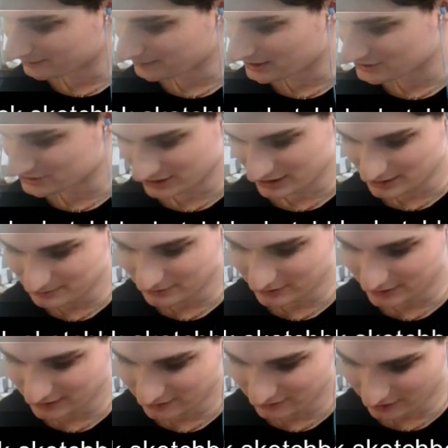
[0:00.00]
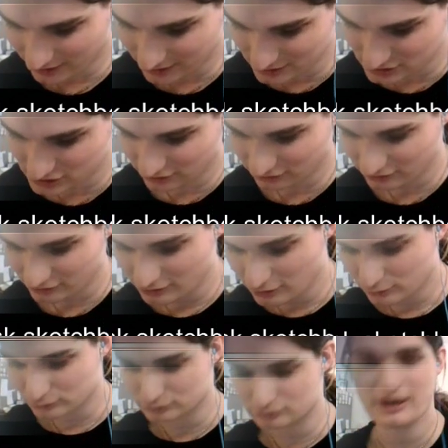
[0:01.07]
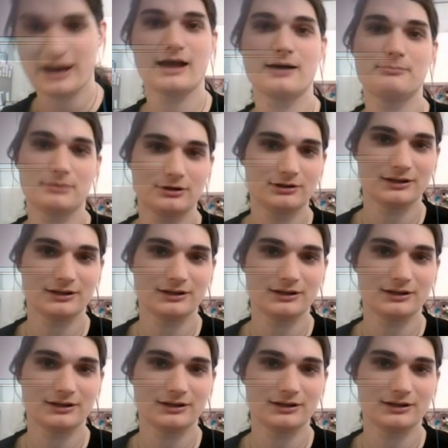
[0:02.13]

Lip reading: Magic gameplay, because I can just ramble